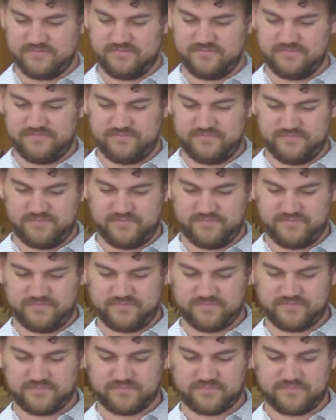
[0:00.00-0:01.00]

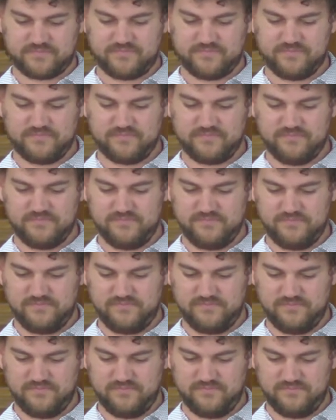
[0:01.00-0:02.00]

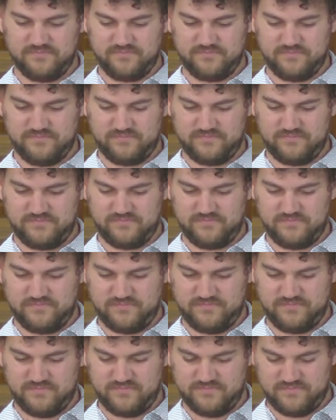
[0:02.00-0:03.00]

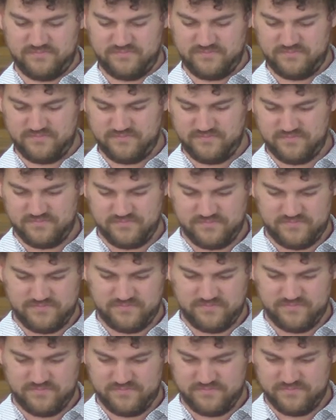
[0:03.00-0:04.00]

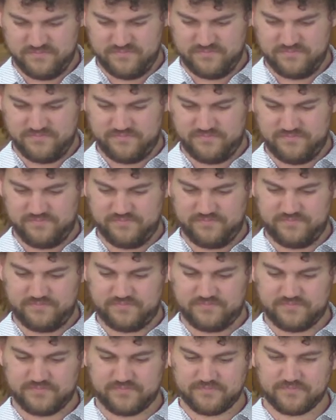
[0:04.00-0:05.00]

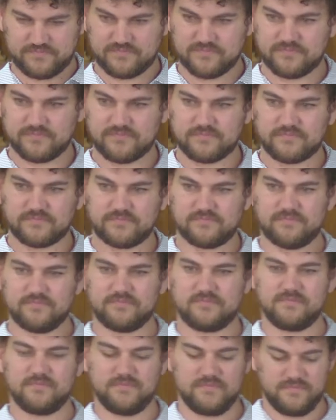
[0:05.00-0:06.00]

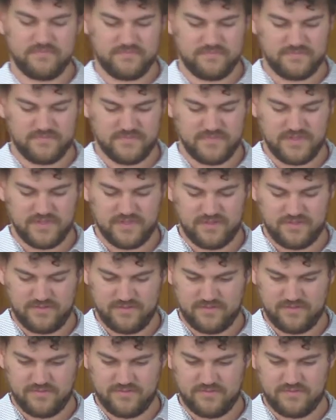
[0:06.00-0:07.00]

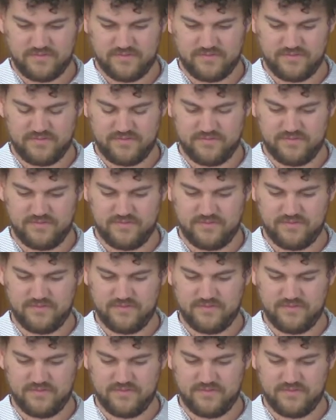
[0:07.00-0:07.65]
Nobody speaks.